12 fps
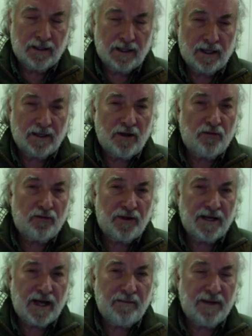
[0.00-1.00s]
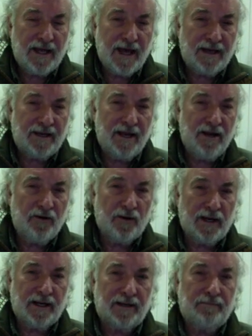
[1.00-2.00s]
Another thing I began
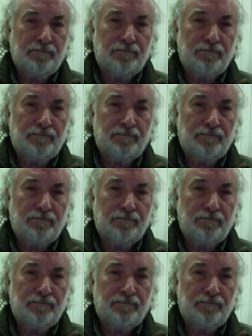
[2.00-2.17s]
hearing